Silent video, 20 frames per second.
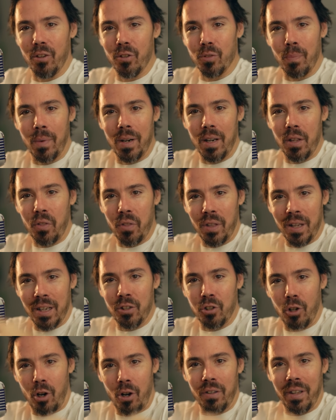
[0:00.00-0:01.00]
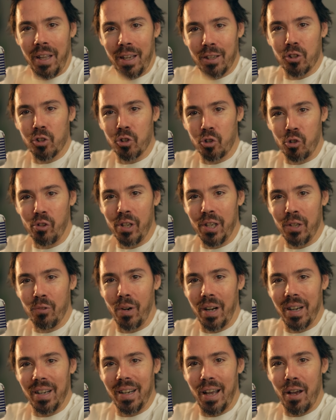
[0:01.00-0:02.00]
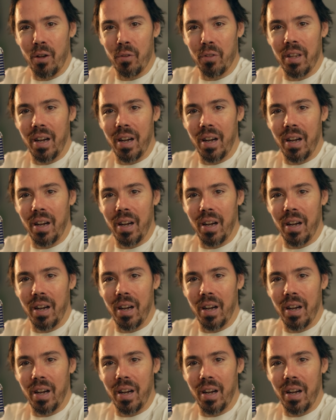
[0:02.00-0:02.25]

There's many things on that screen right now